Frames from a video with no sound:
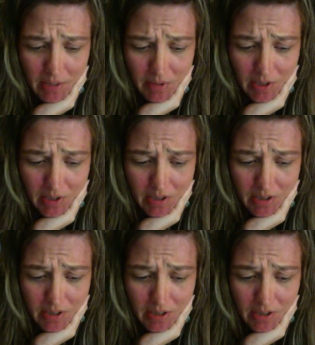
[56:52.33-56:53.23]
I'll
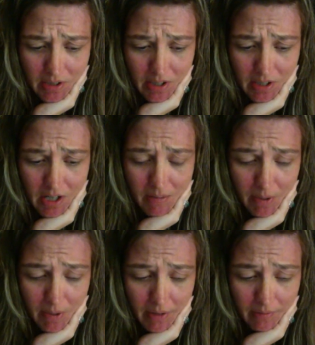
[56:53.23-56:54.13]
have
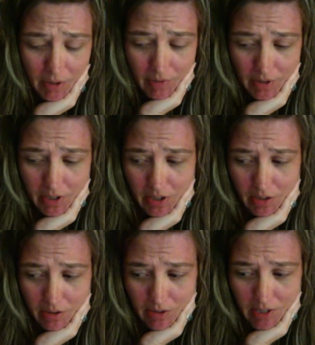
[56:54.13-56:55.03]
my
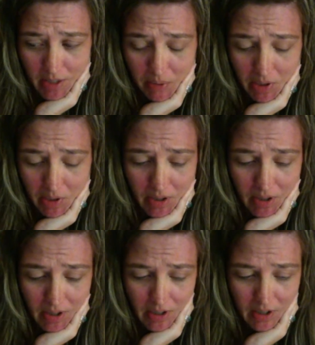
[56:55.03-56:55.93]
videotape and
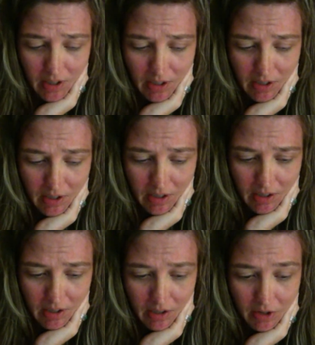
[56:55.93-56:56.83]

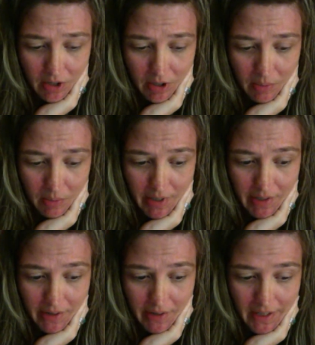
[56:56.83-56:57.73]
I'll talk about
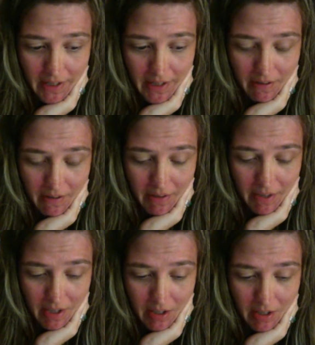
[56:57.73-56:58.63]
it on there, and
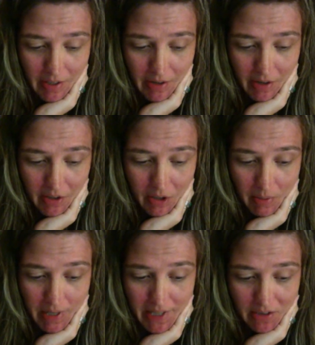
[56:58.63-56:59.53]
then later on I'll go
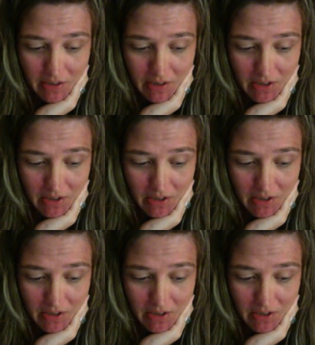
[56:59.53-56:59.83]
back to it. It's